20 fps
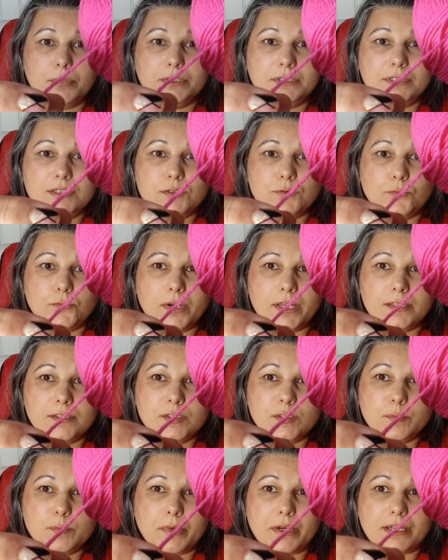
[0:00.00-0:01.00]
it's well
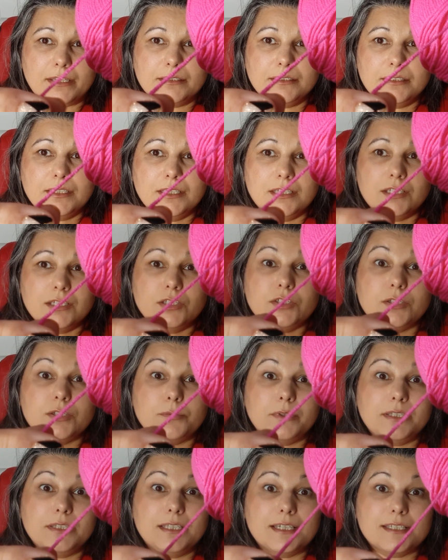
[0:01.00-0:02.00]
spun, so it
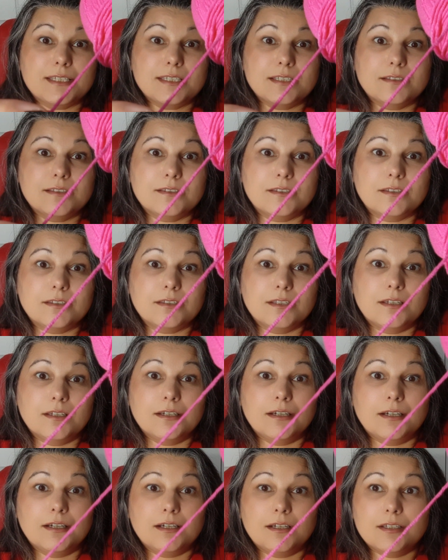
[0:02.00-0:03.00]
doesn't
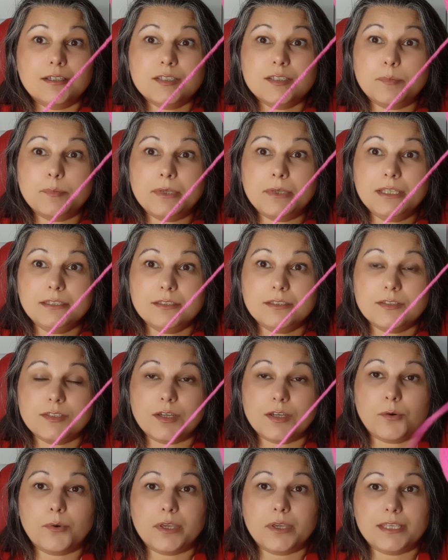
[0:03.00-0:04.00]
split so
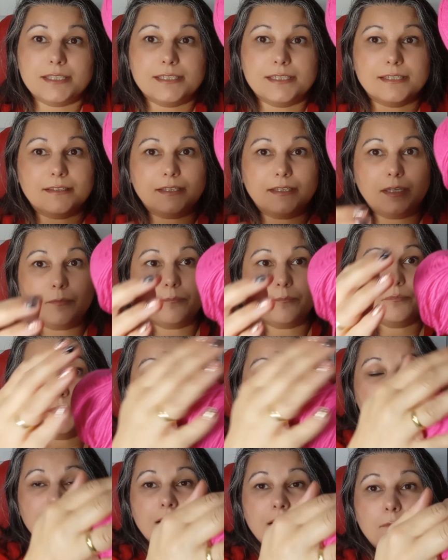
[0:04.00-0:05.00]
easily.
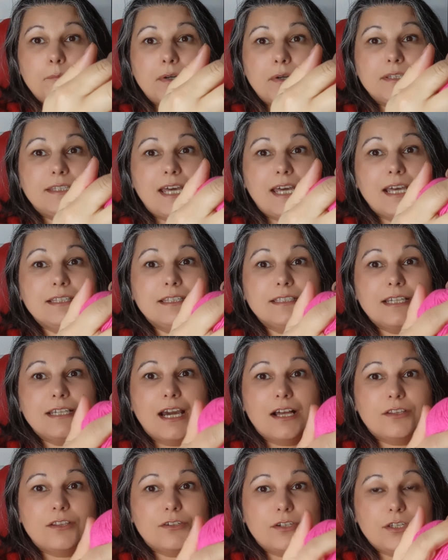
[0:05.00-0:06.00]
But that
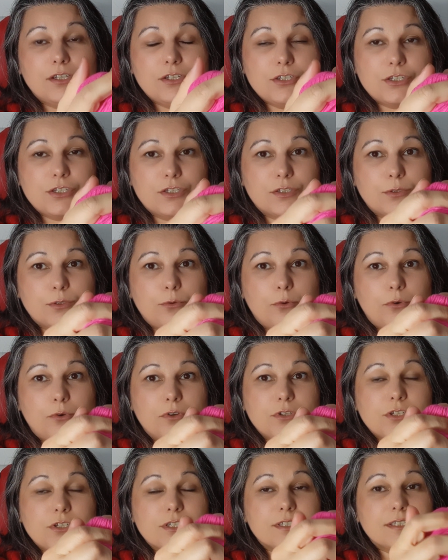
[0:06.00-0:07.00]
color is just
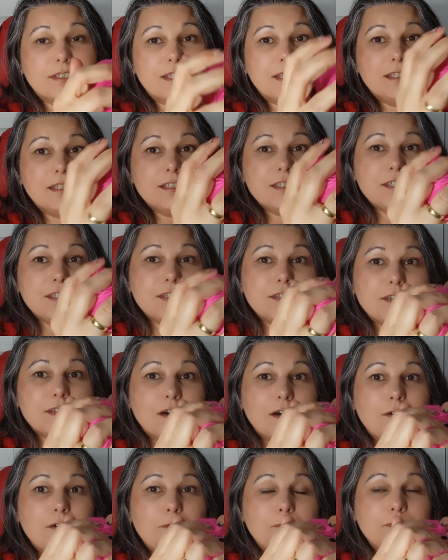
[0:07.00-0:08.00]
gorgeous, and it's
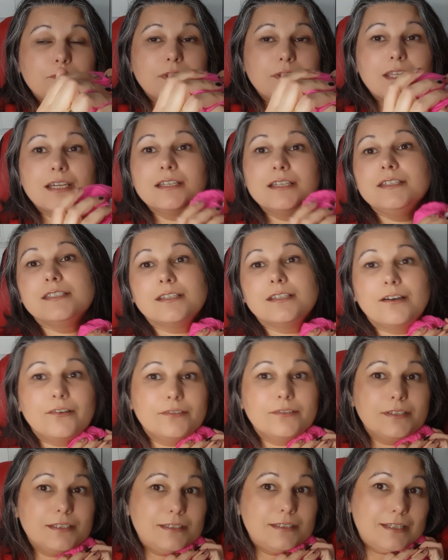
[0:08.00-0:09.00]
so nice on the
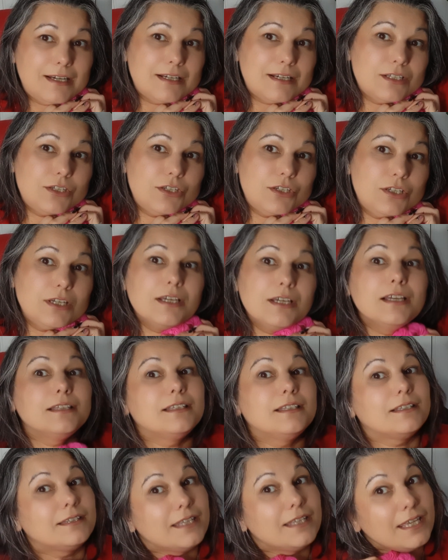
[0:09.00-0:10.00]
touch. The
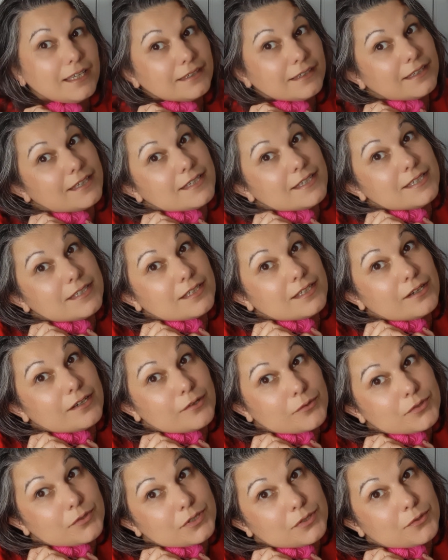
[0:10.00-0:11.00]
neck test
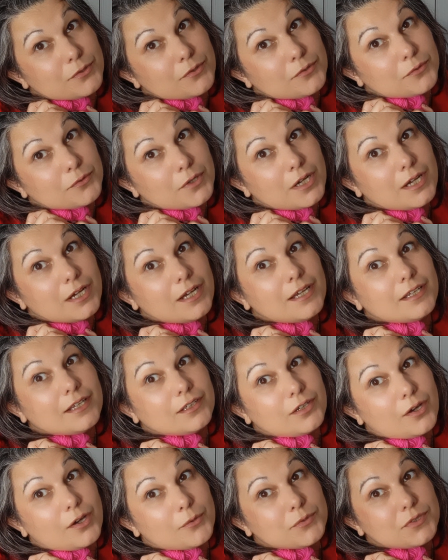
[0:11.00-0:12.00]
also
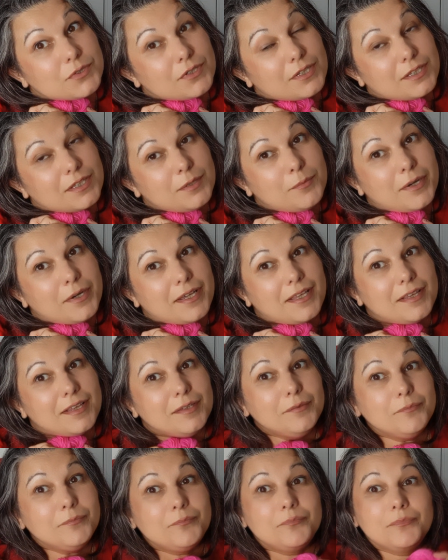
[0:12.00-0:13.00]
goes really well,
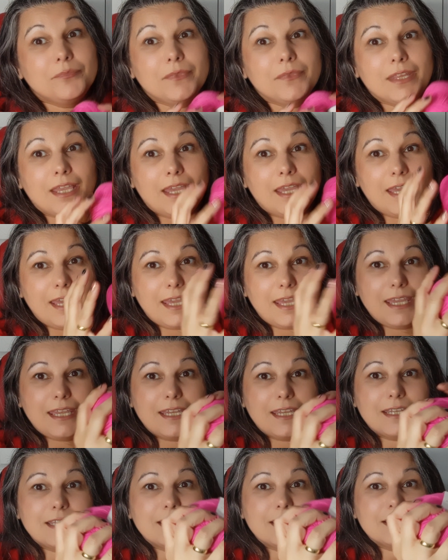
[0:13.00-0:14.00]

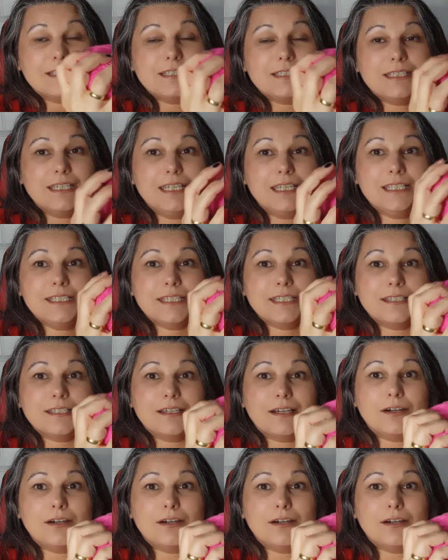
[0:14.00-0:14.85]
and it's a